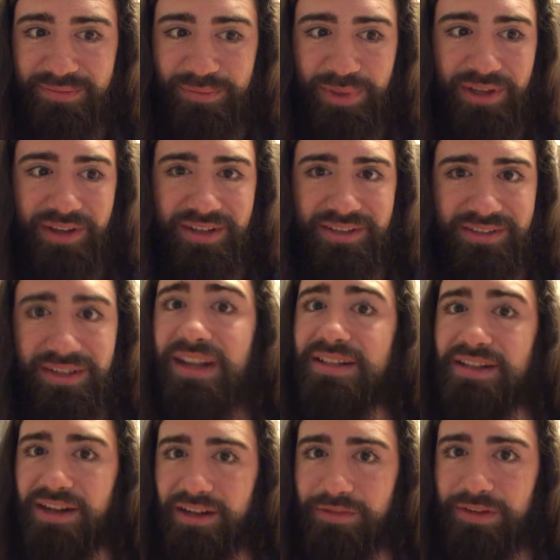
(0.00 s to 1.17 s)
because God's
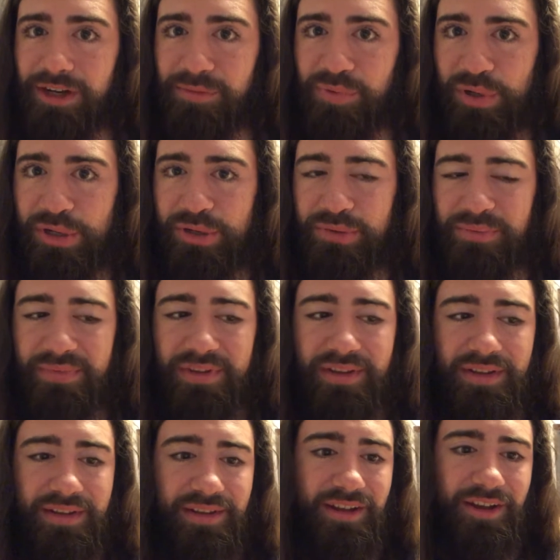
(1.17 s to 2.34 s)
not giving up on you,
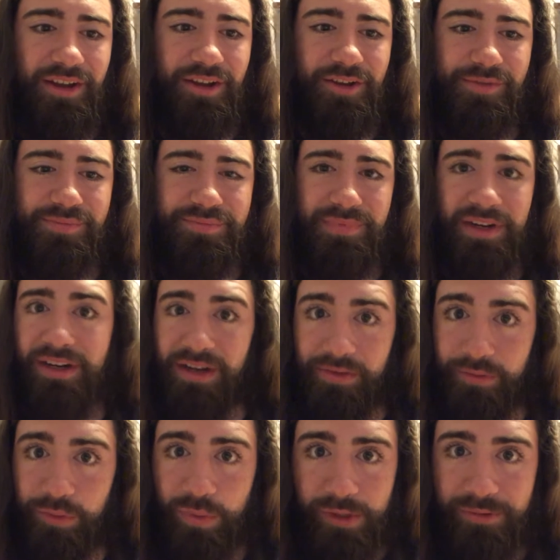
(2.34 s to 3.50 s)
and He
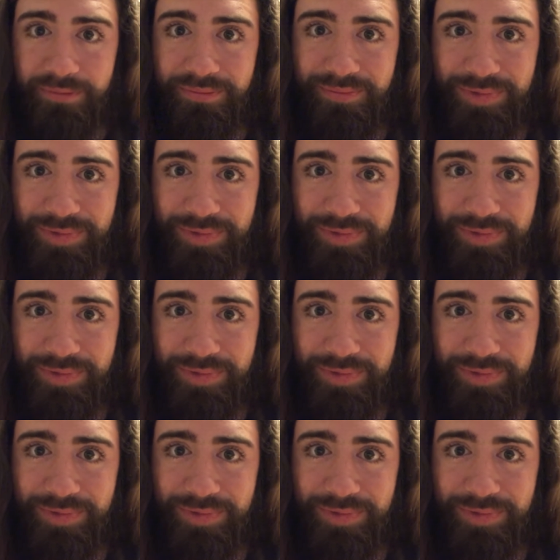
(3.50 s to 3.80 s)
never will.